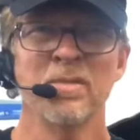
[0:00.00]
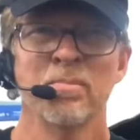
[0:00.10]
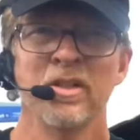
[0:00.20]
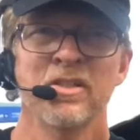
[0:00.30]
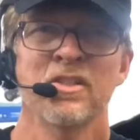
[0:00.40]

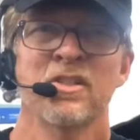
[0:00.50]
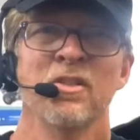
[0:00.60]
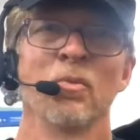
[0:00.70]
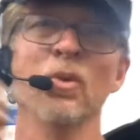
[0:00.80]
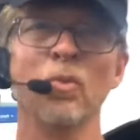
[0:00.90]
places didn't
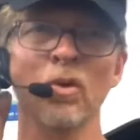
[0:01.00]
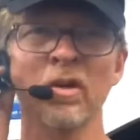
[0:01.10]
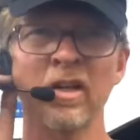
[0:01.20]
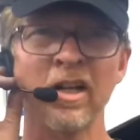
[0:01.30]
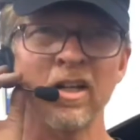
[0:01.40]
want to work
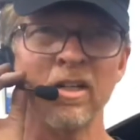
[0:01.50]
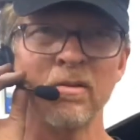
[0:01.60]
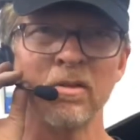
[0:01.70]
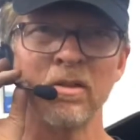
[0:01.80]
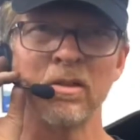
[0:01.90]
at it,
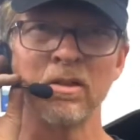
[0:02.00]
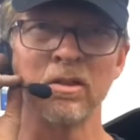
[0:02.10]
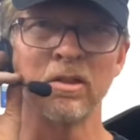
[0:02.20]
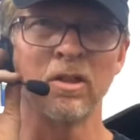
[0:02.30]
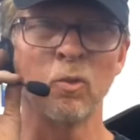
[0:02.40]

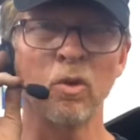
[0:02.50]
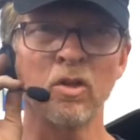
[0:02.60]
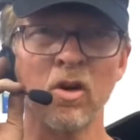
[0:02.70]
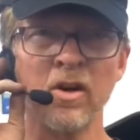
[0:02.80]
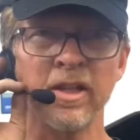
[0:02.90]
work
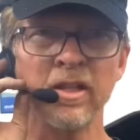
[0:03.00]
on it.